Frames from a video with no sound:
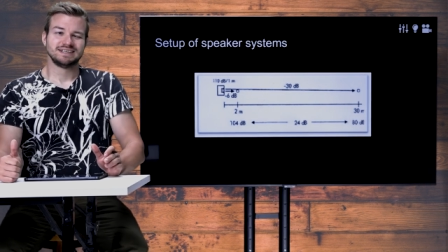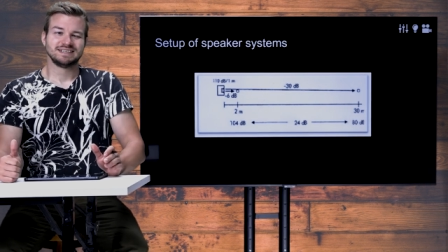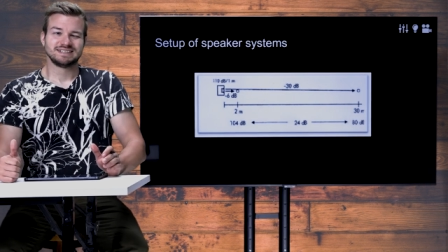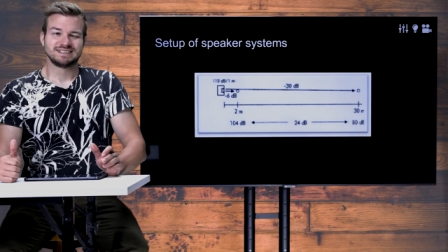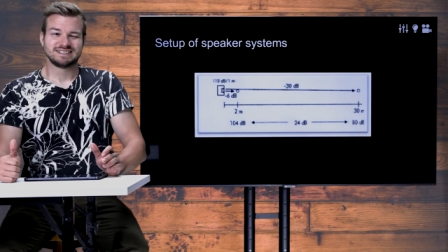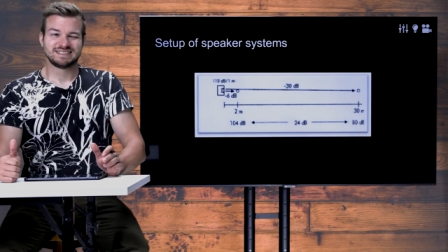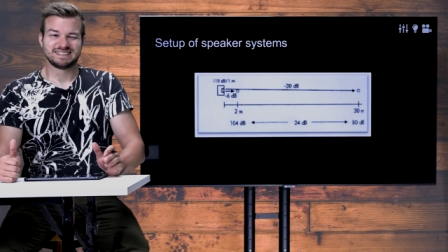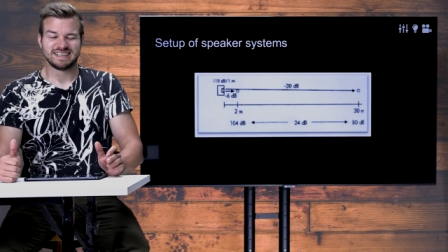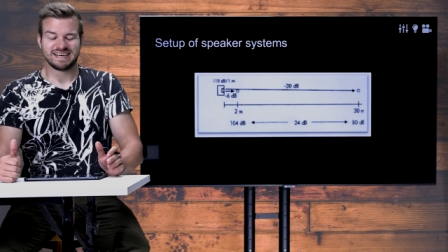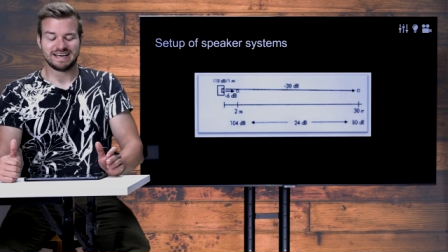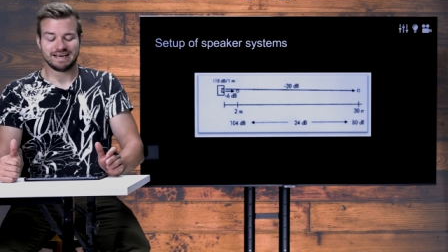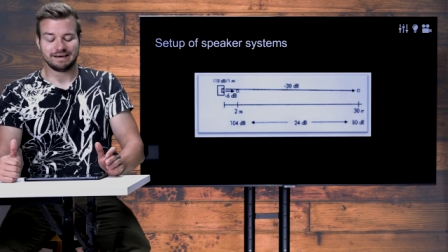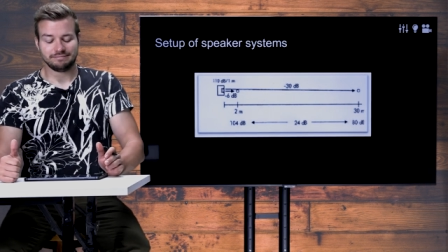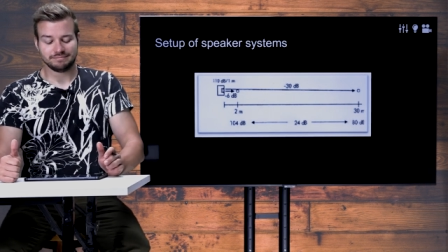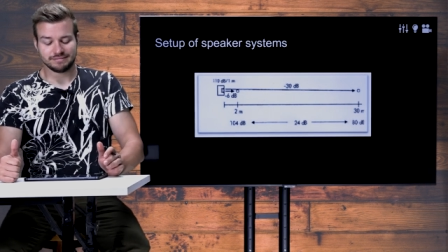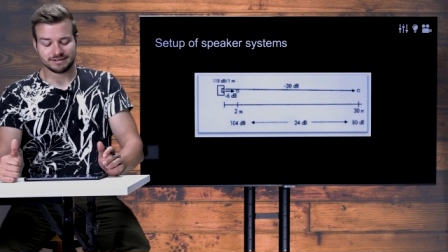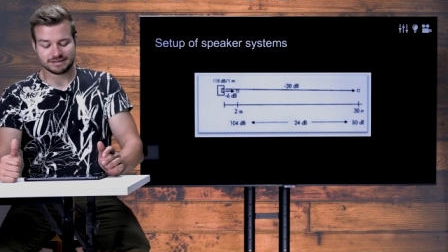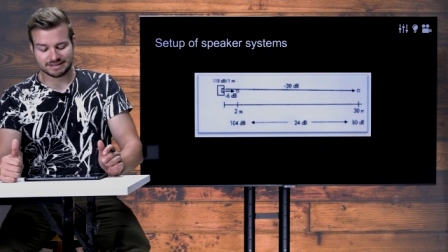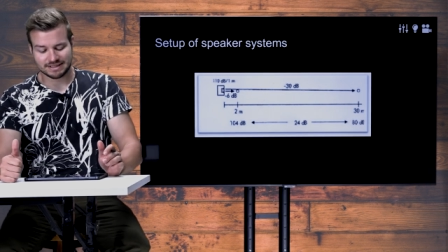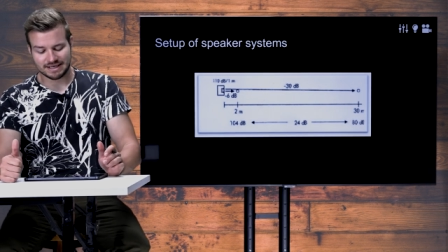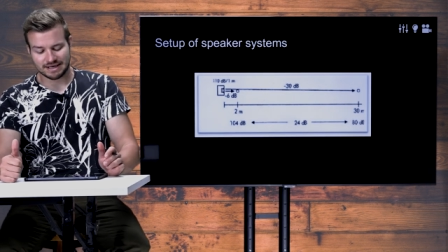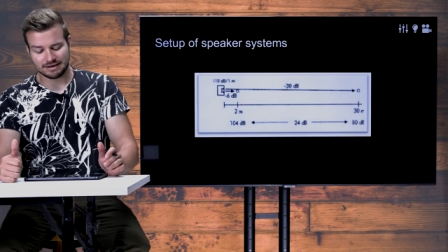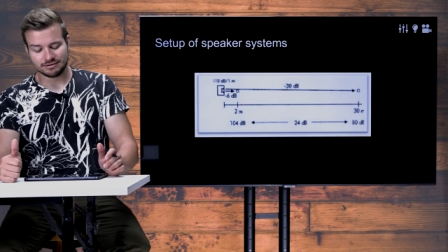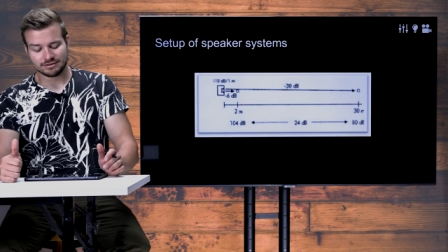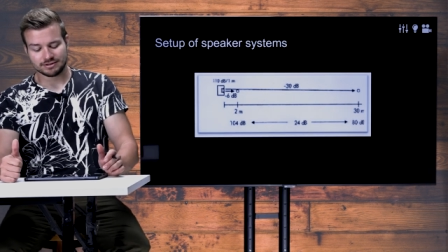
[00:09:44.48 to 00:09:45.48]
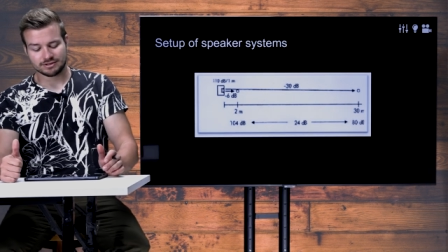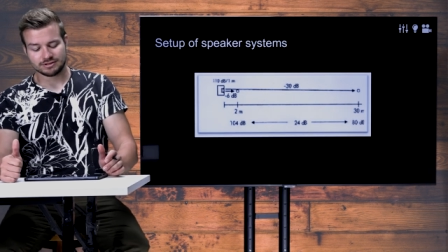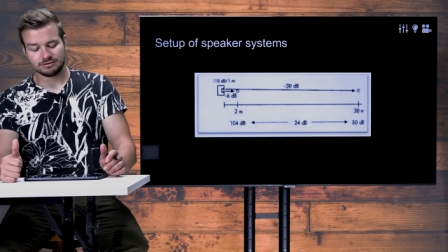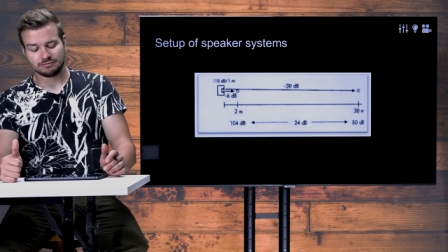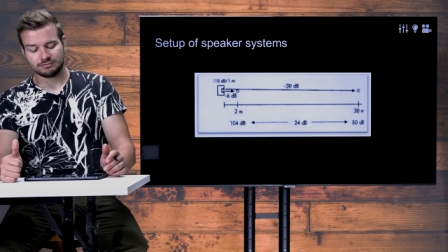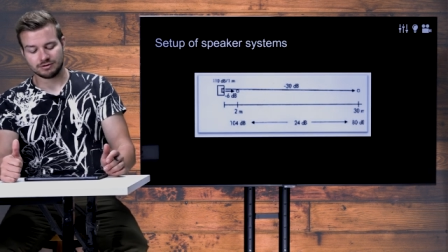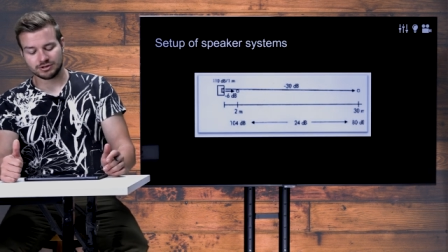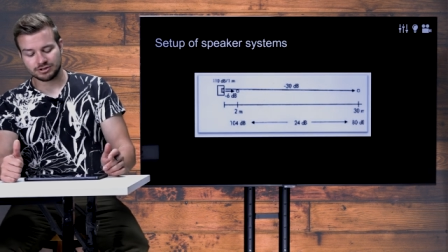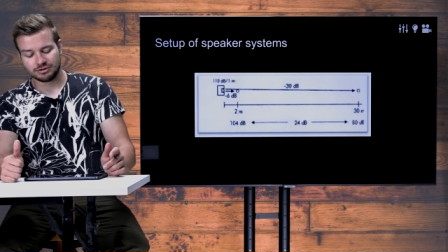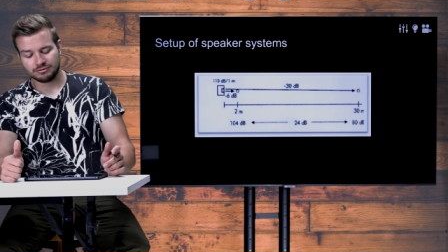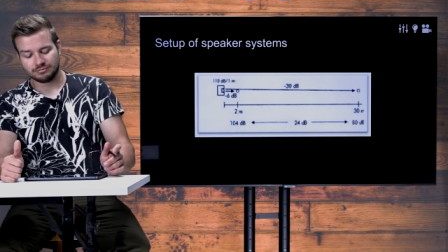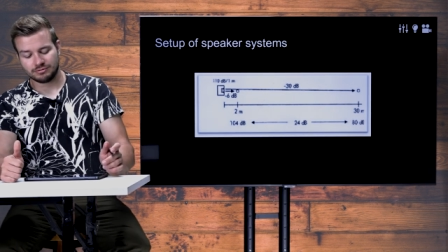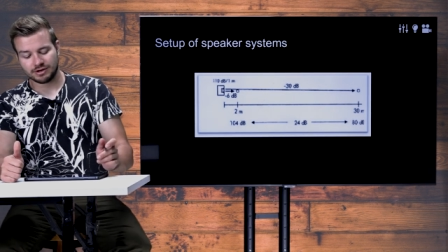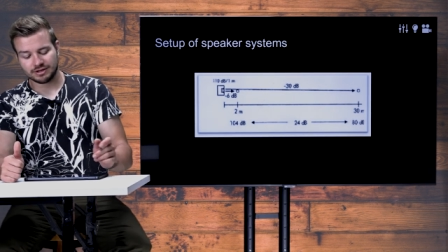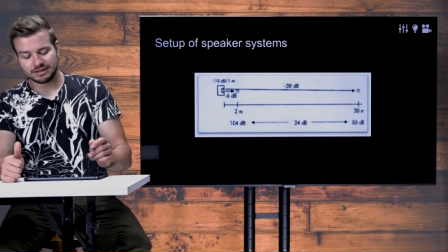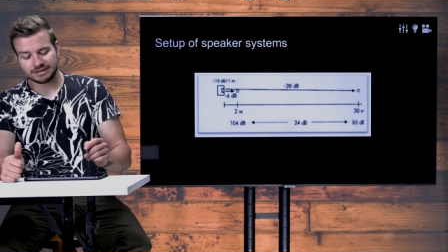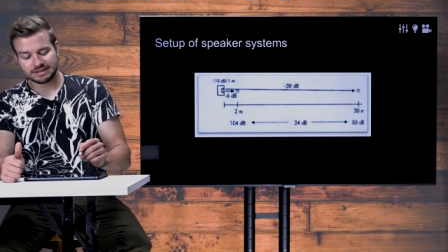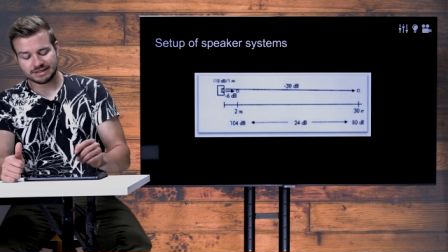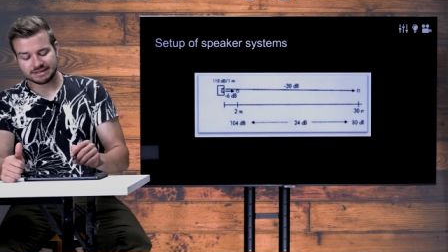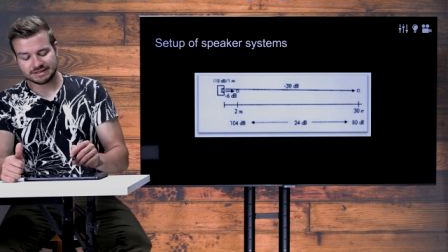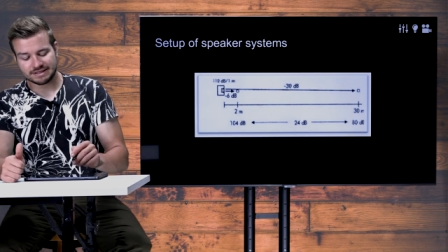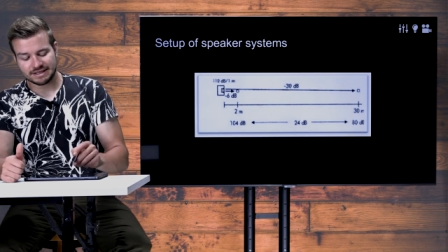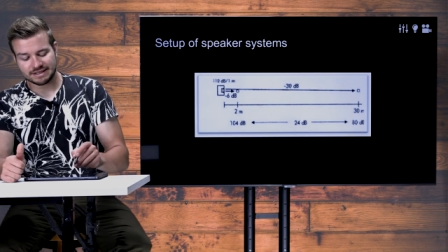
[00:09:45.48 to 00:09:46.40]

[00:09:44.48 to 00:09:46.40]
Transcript: same sound. So what you want is